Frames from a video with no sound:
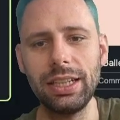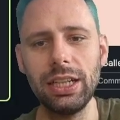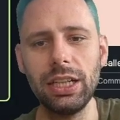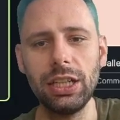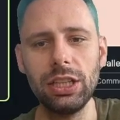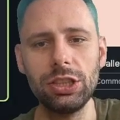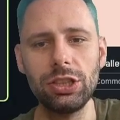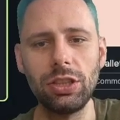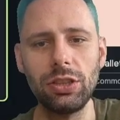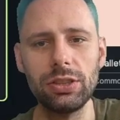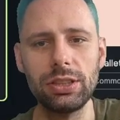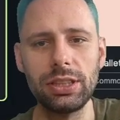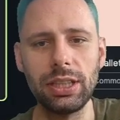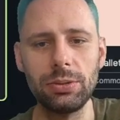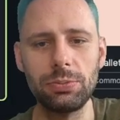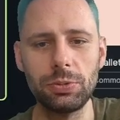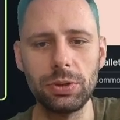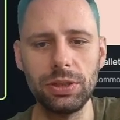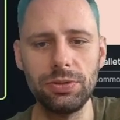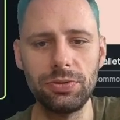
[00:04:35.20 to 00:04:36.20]
shows
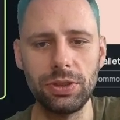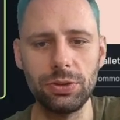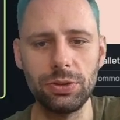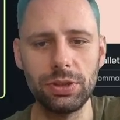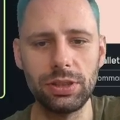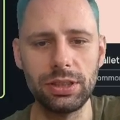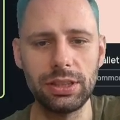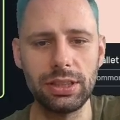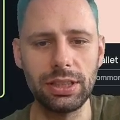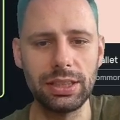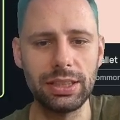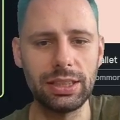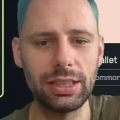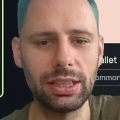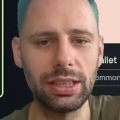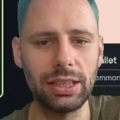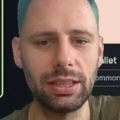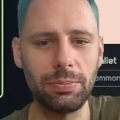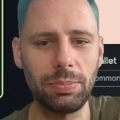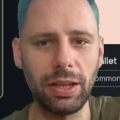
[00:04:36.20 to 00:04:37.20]
that we've used
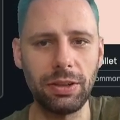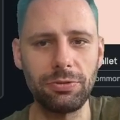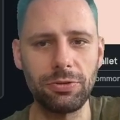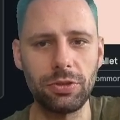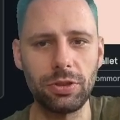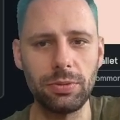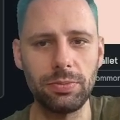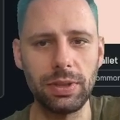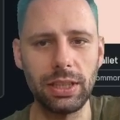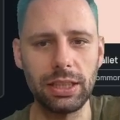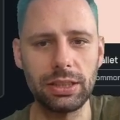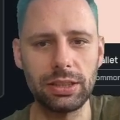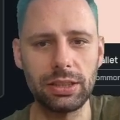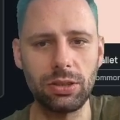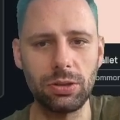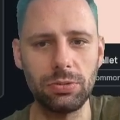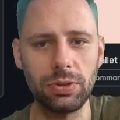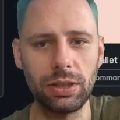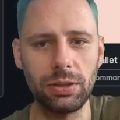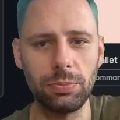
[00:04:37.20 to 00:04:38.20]
the platform. Let's go
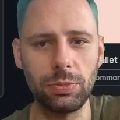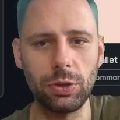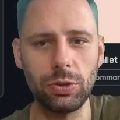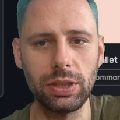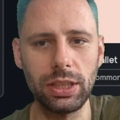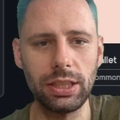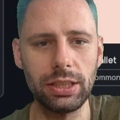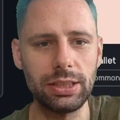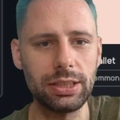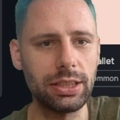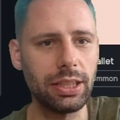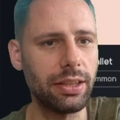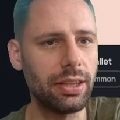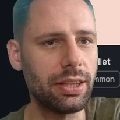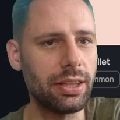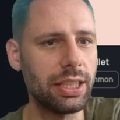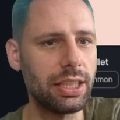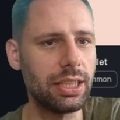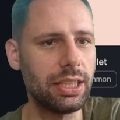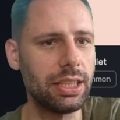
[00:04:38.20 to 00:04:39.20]
with the Monad
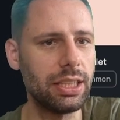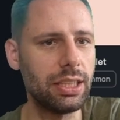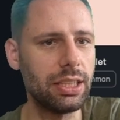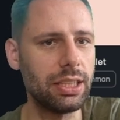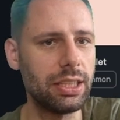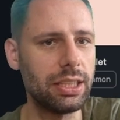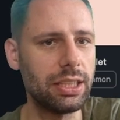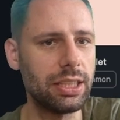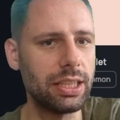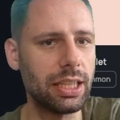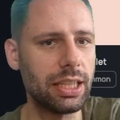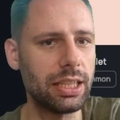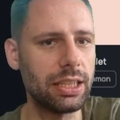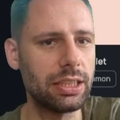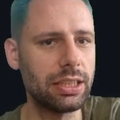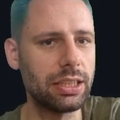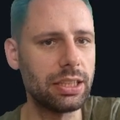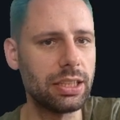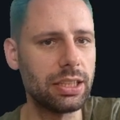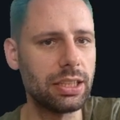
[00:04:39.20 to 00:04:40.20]
thingy.
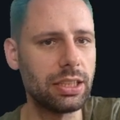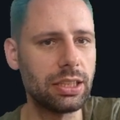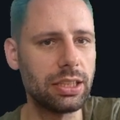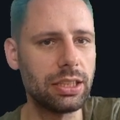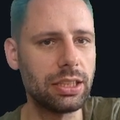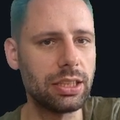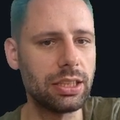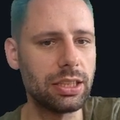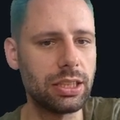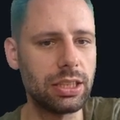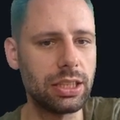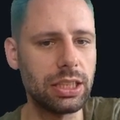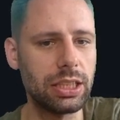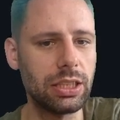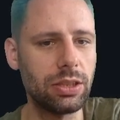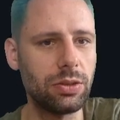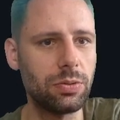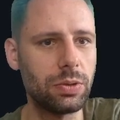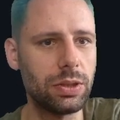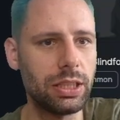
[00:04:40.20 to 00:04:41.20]
Then
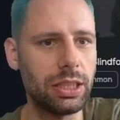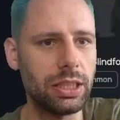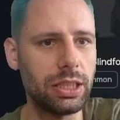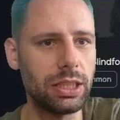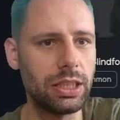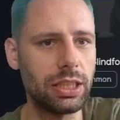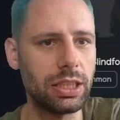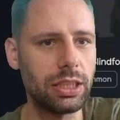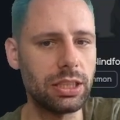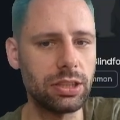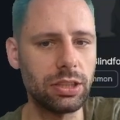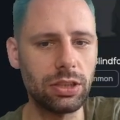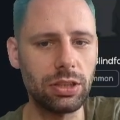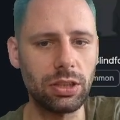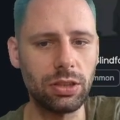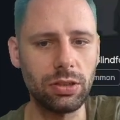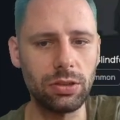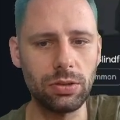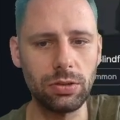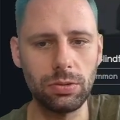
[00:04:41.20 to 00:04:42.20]
we can
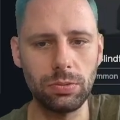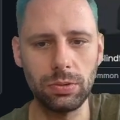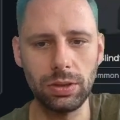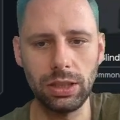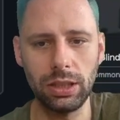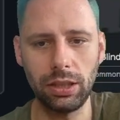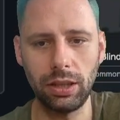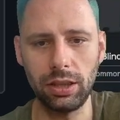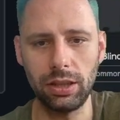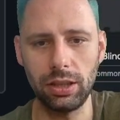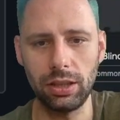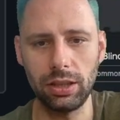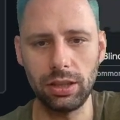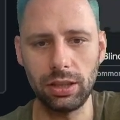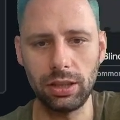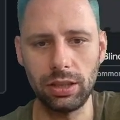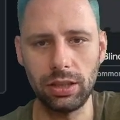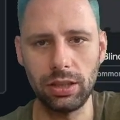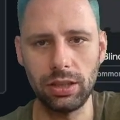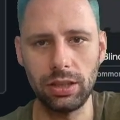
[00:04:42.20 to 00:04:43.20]
go with
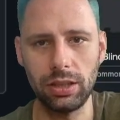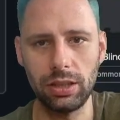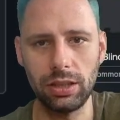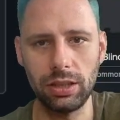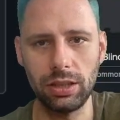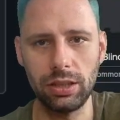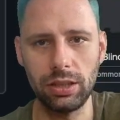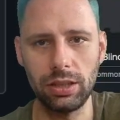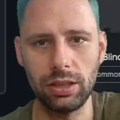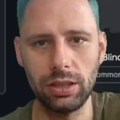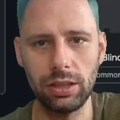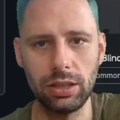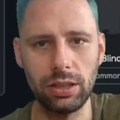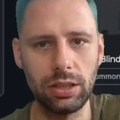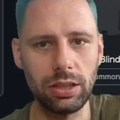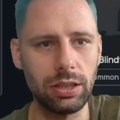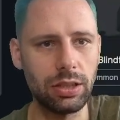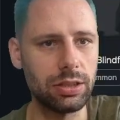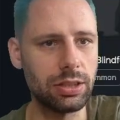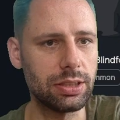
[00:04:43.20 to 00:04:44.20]

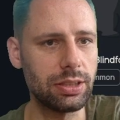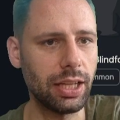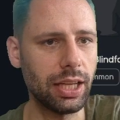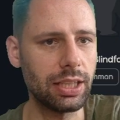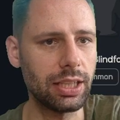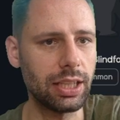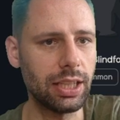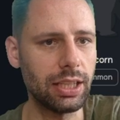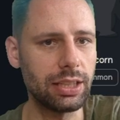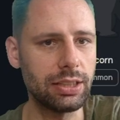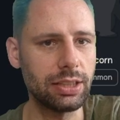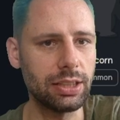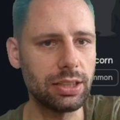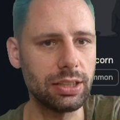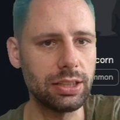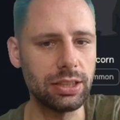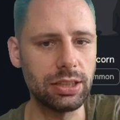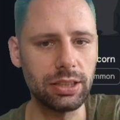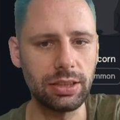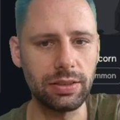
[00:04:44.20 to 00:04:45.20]
the
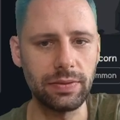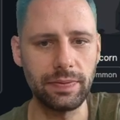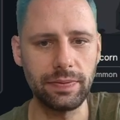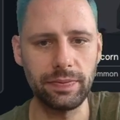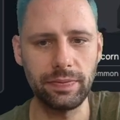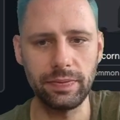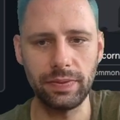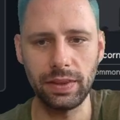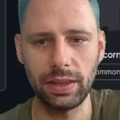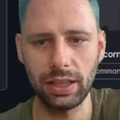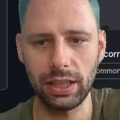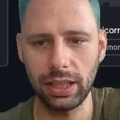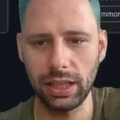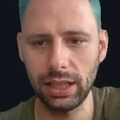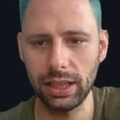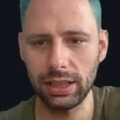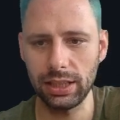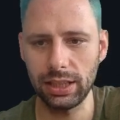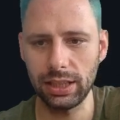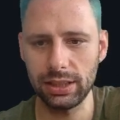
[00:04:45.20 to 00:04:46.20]
sunglasses,
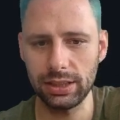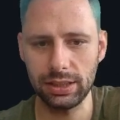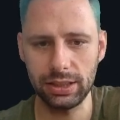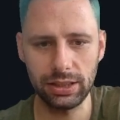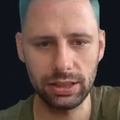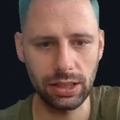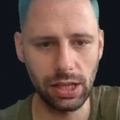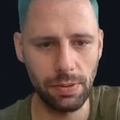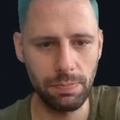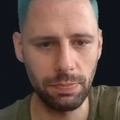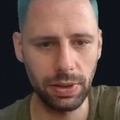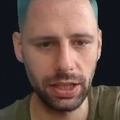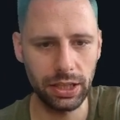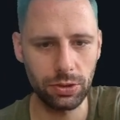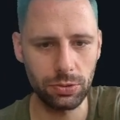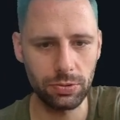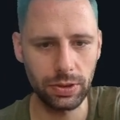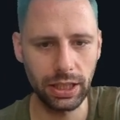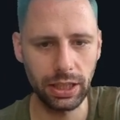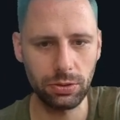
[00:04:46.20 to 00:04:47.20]
and let's pick a
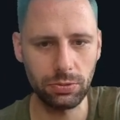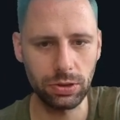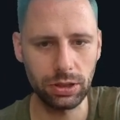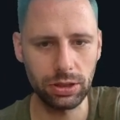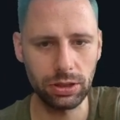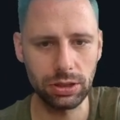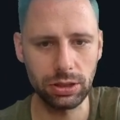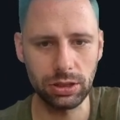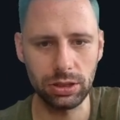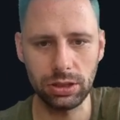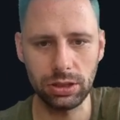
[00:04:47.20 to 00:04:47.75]
rare one.